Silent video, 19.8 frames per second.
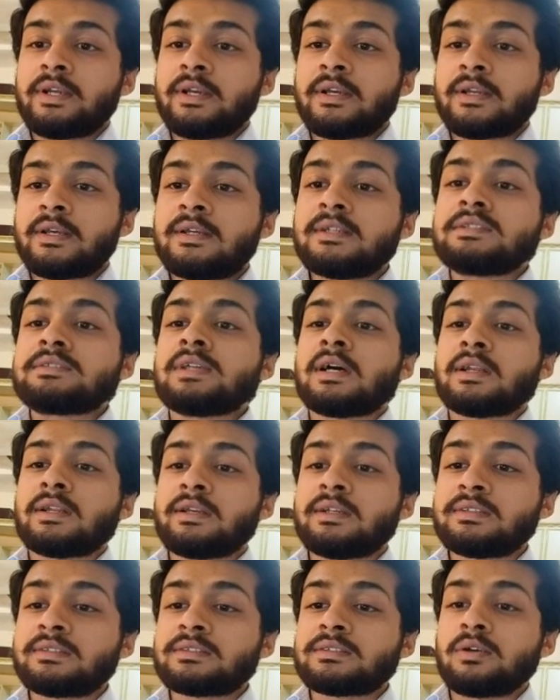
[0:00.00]
decrease the
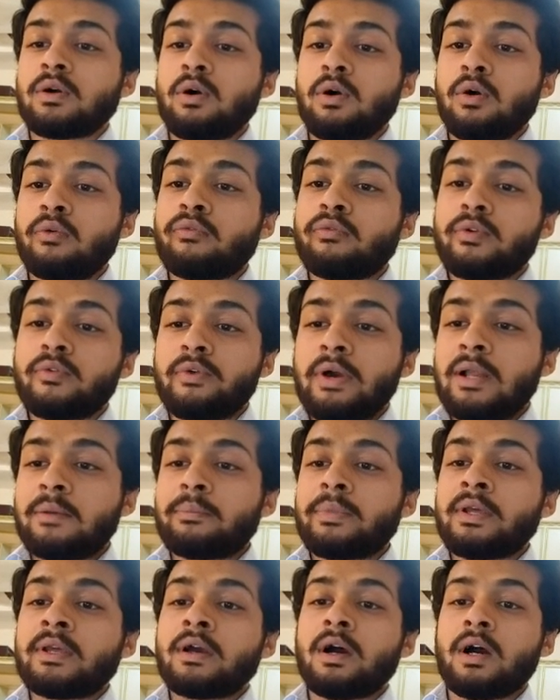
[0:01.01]
risk of
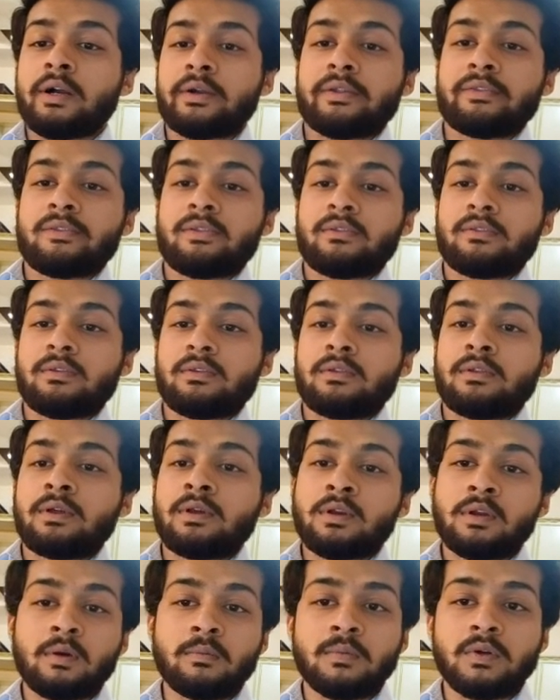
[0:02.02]
developing heart diseases.
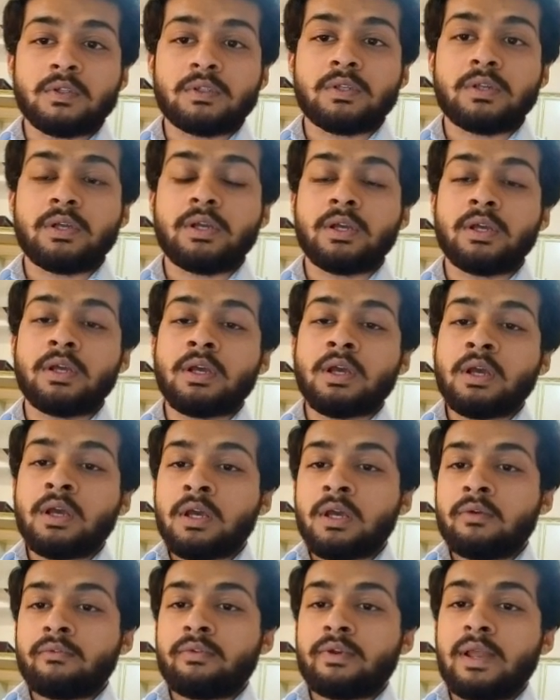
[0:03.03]
Number 3,
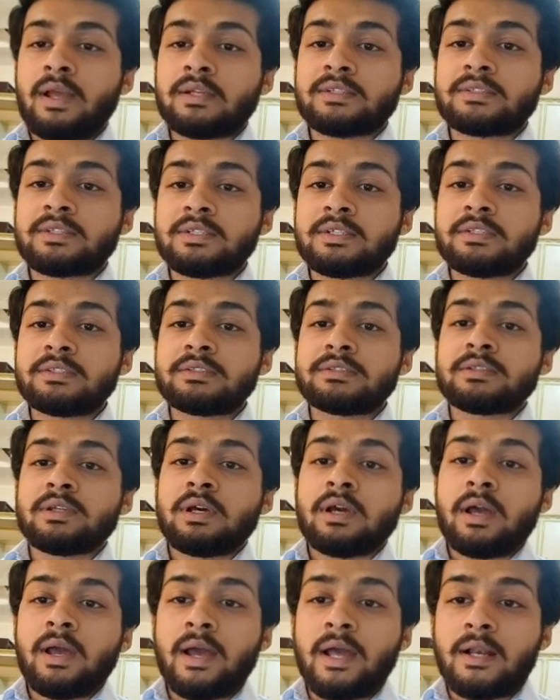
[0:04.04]
flax seeds
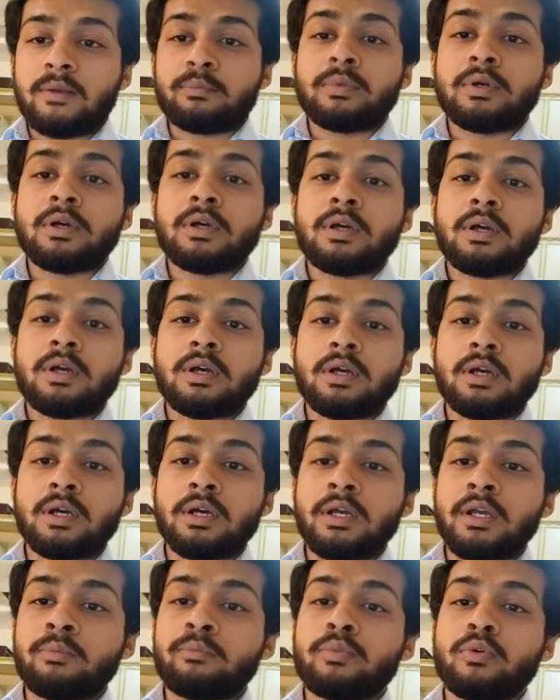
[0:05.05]
help
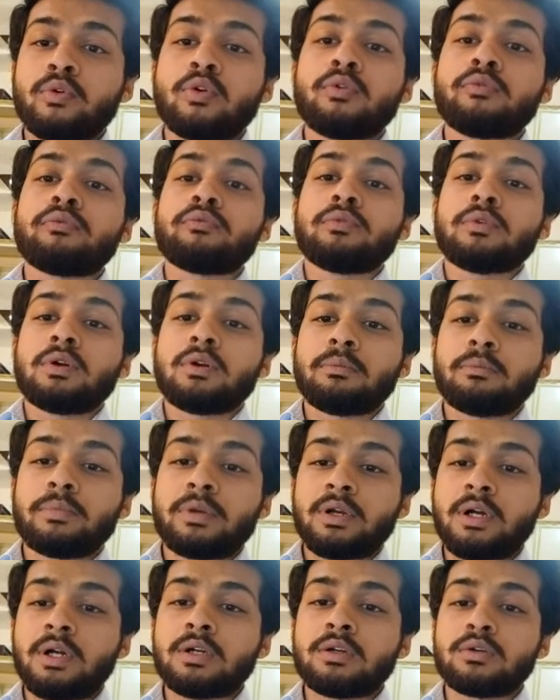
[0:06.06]
improve
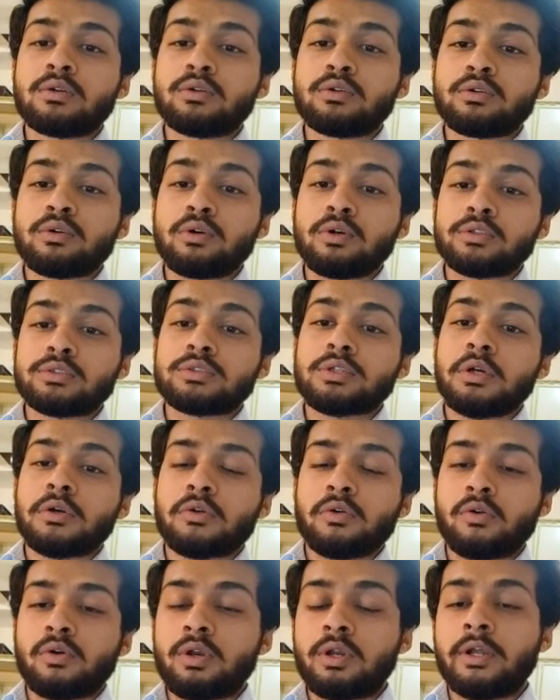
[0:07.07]
blood glucose
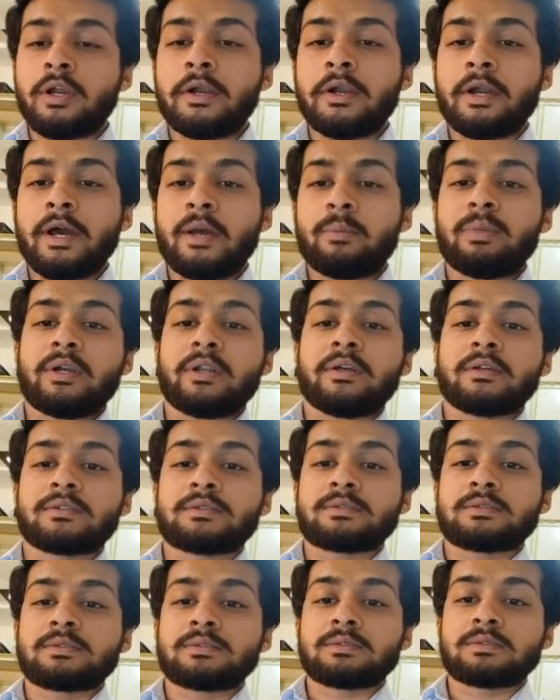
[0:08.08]
control in
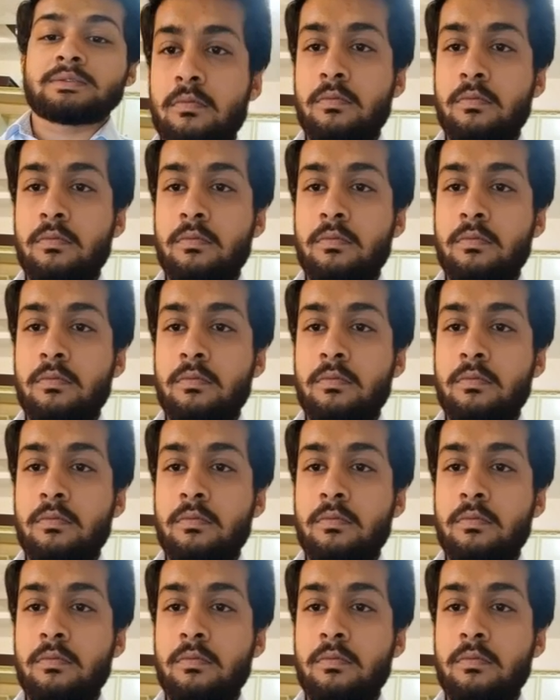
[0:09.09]
diabetics.